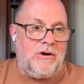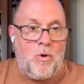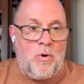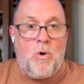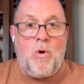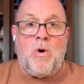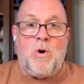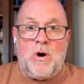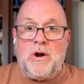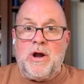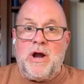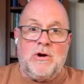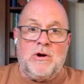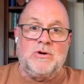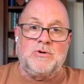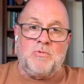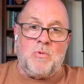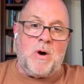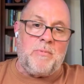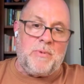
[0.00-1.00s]
or
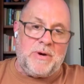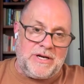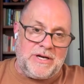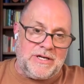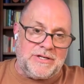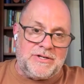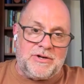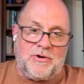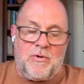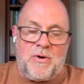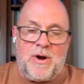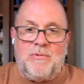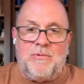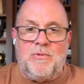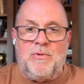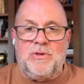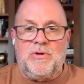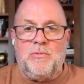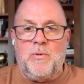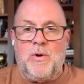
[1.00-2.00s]
here's where we disagree
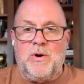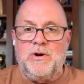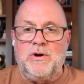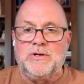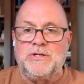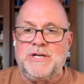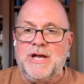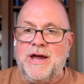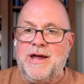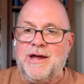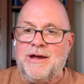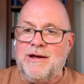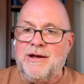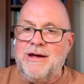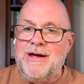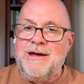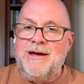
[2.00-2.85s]
with what you're saying.